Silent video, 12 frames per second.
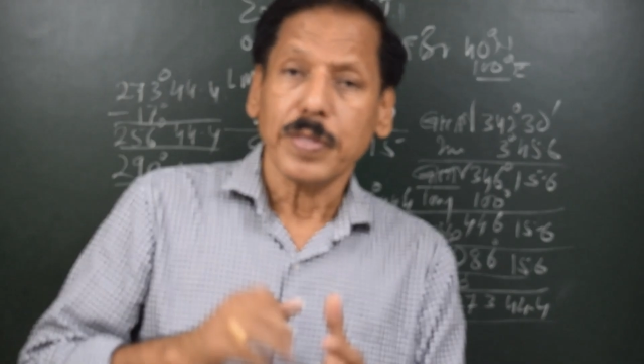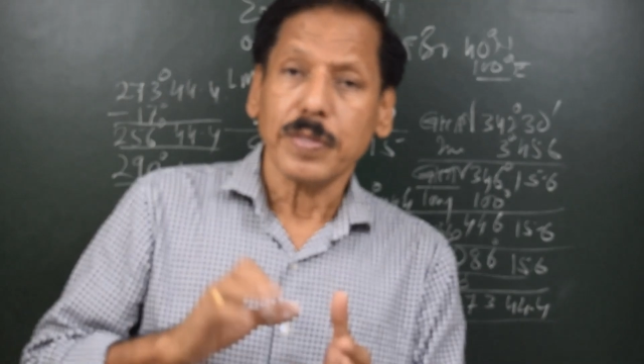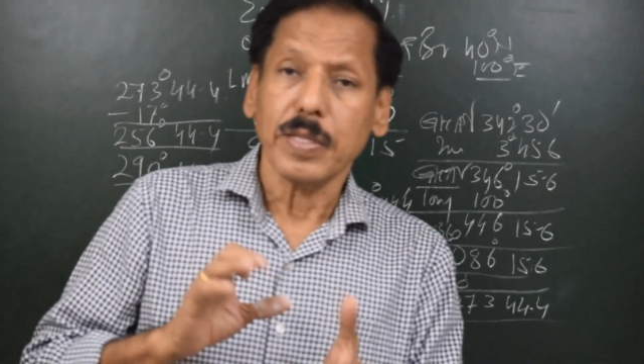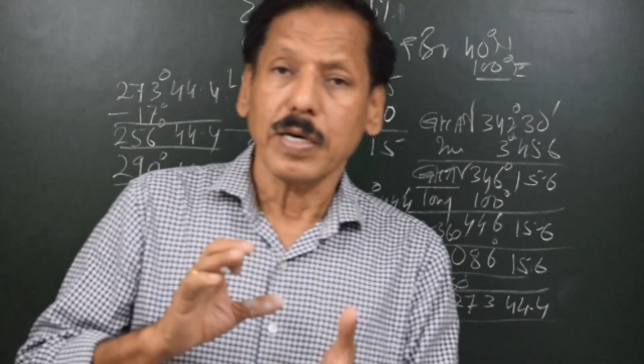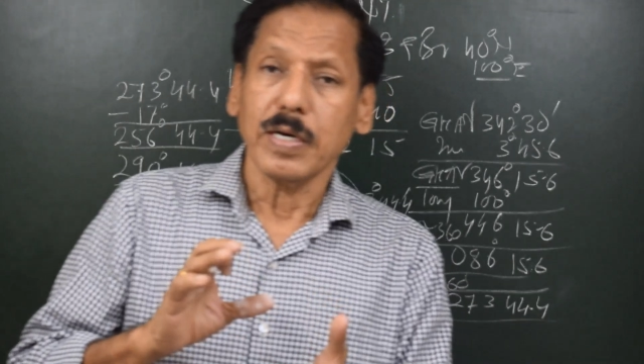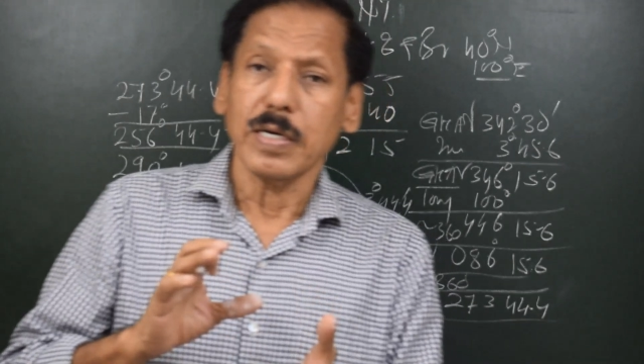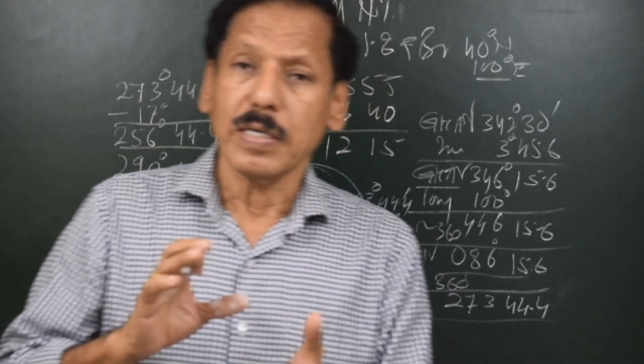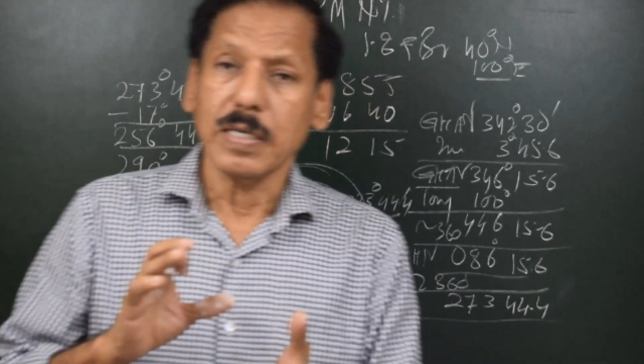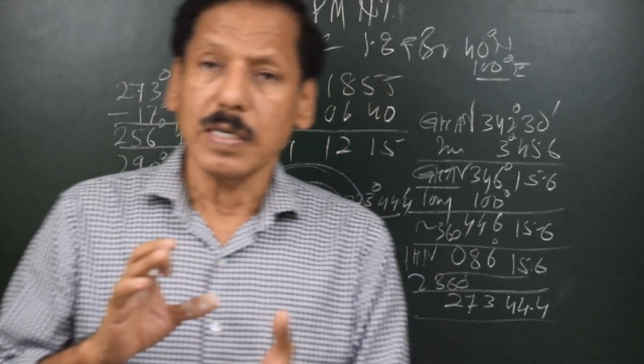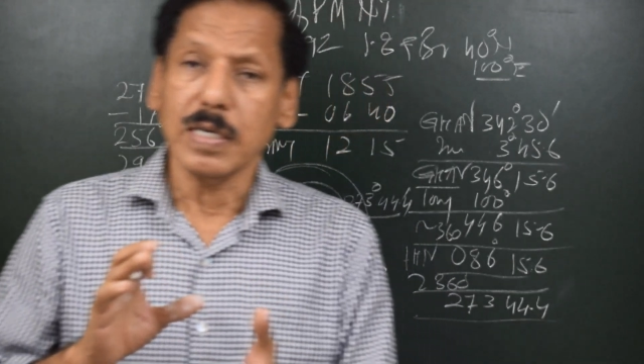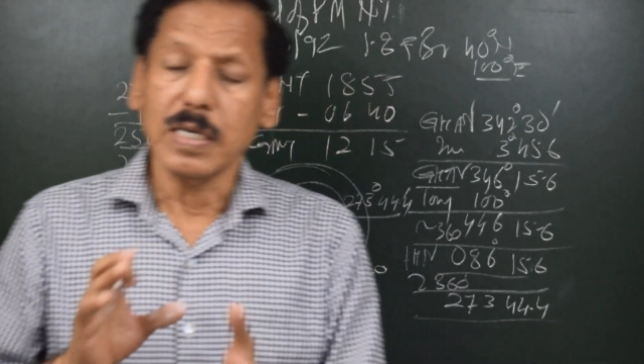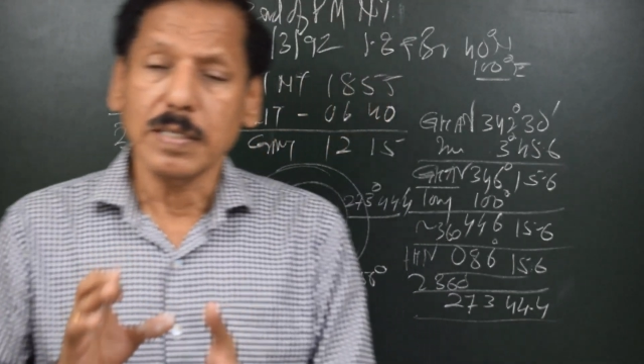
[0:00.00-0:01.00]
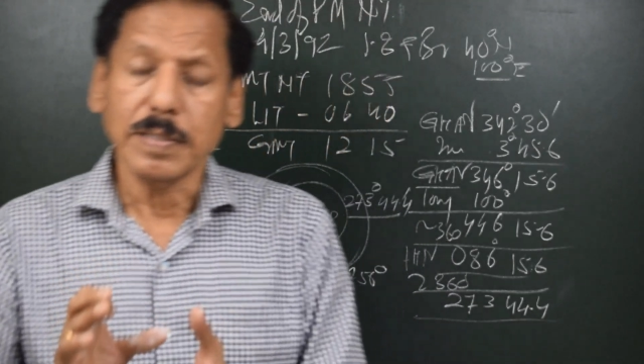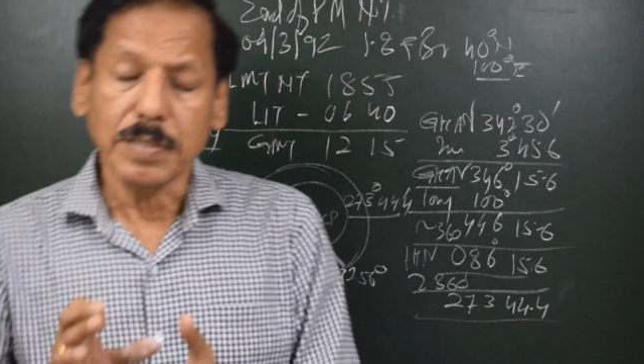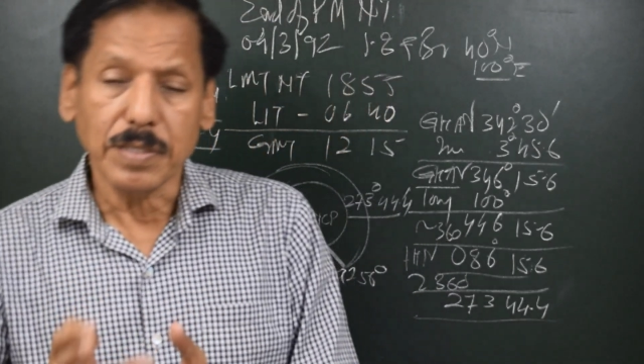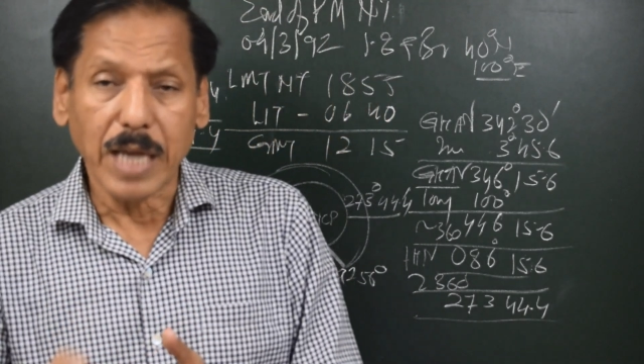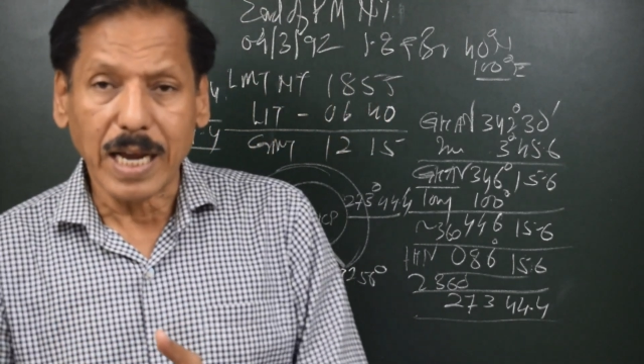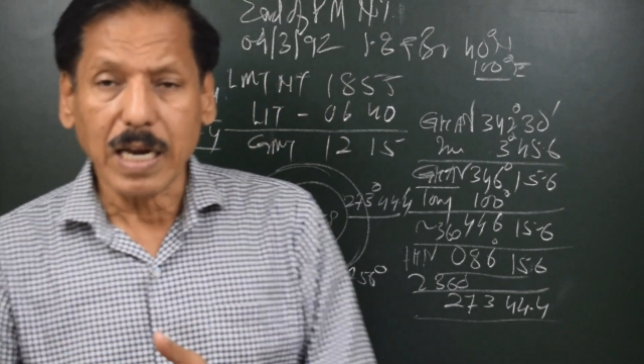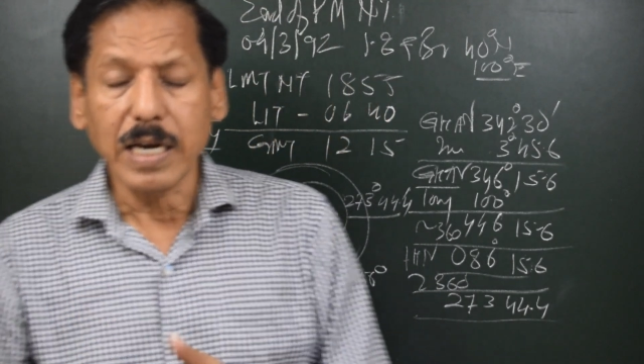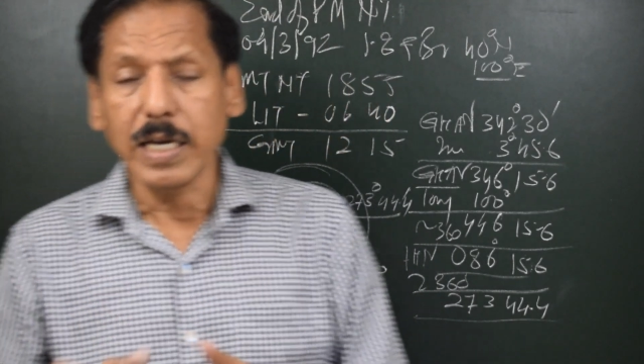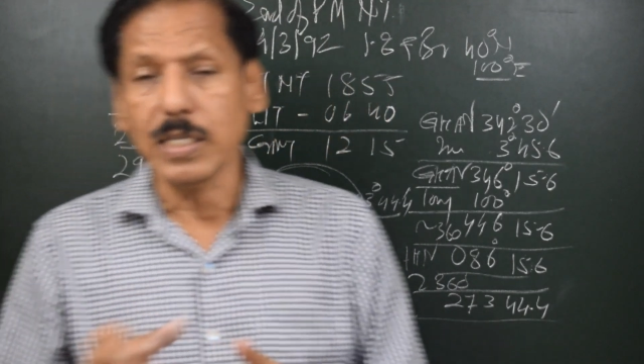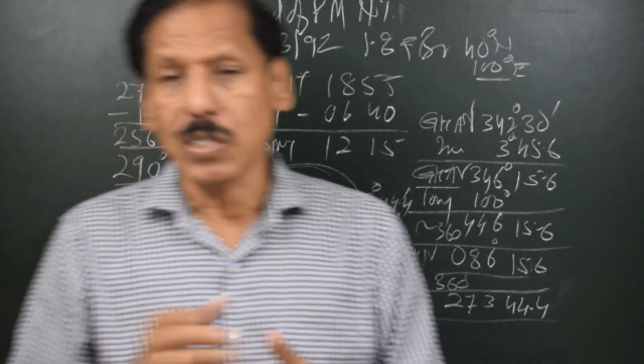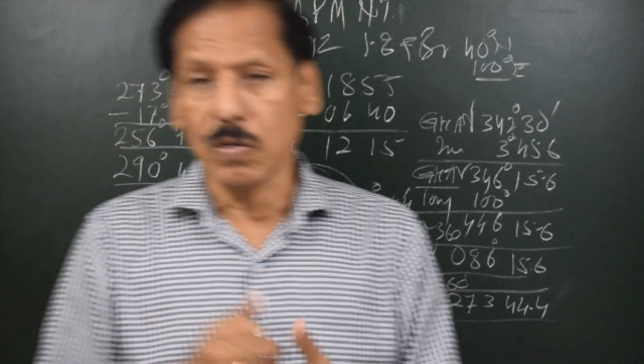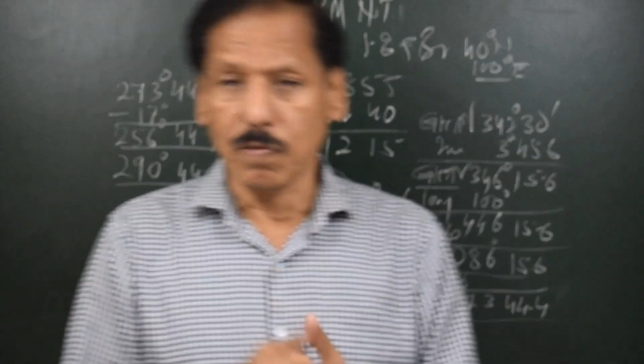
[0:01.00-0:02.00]
the
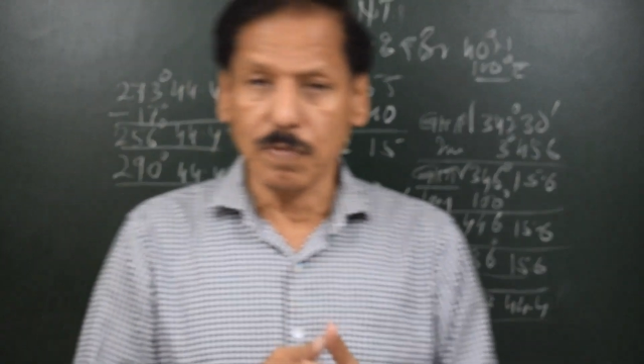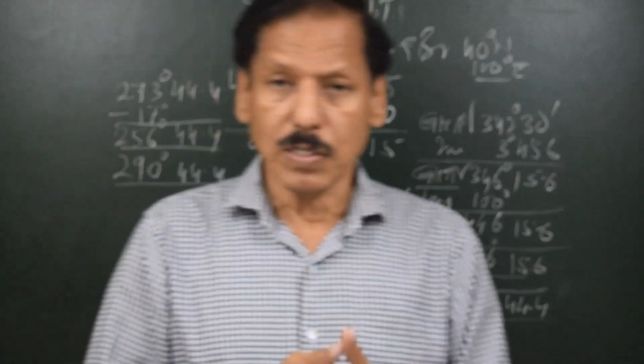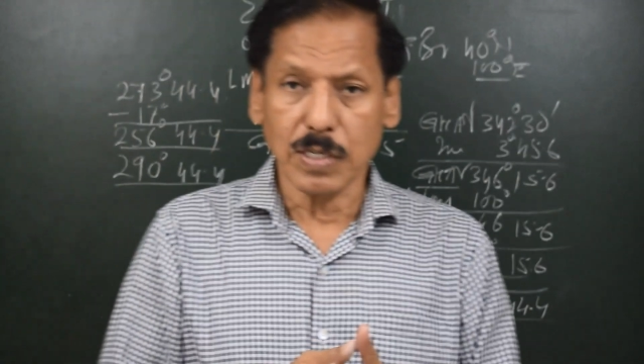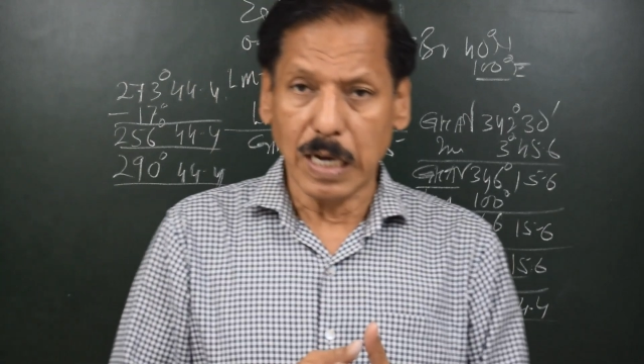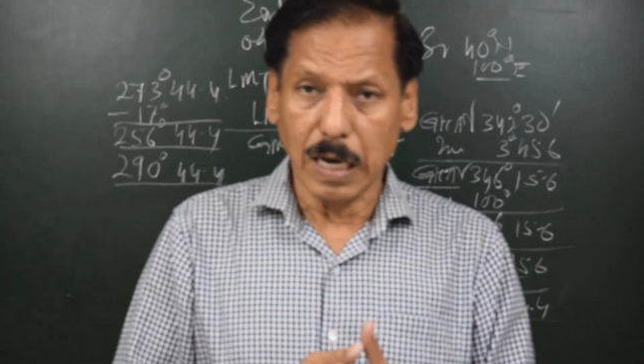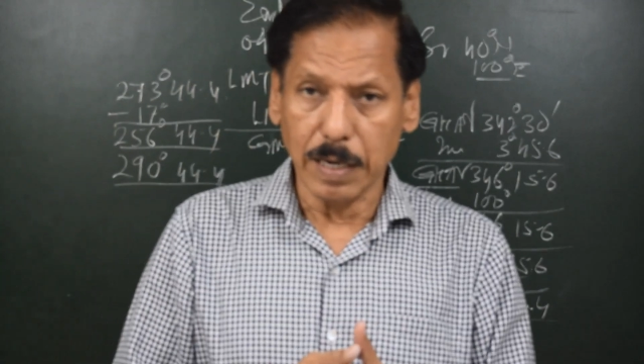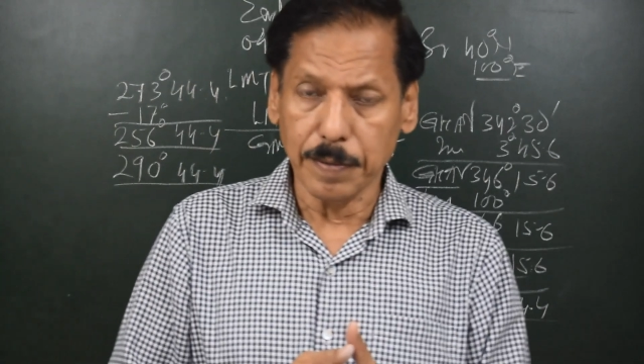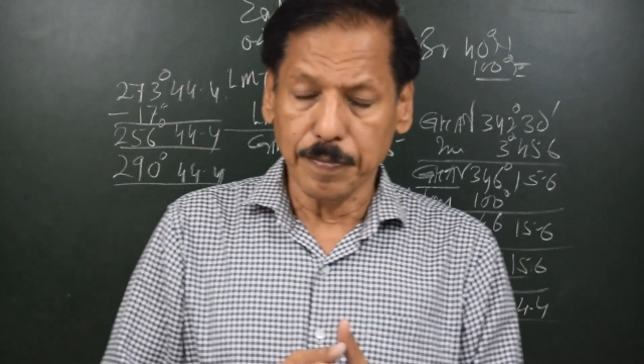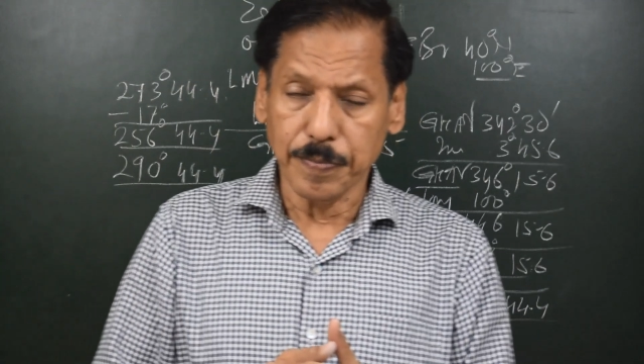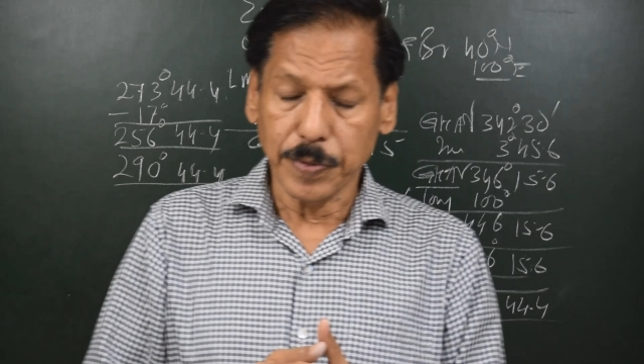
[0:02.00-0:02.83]
declination of the star,